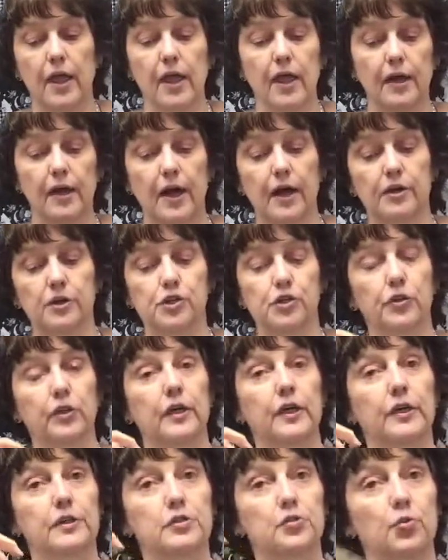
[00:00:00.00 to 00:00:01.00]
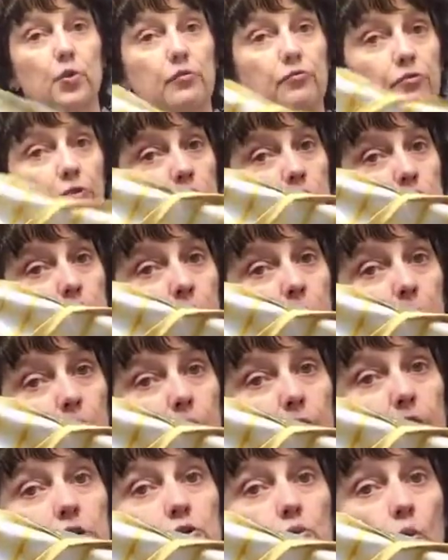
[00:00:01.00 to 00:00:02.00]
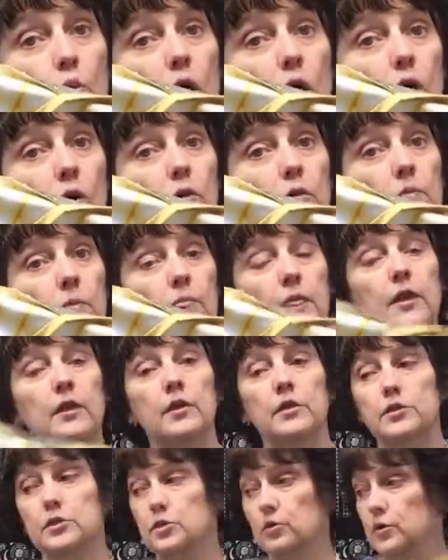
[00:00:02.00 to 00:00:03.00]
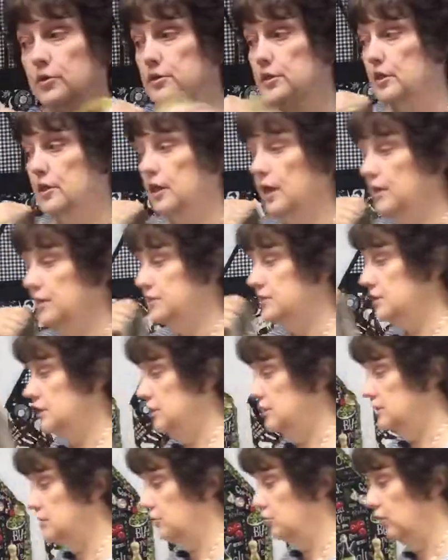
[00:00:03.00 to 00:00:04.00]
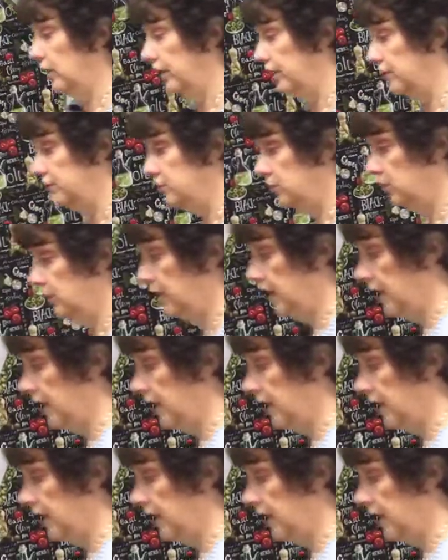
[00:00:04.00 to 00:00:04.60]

and actually it is reversible as well. So it's a nice, easy way to do an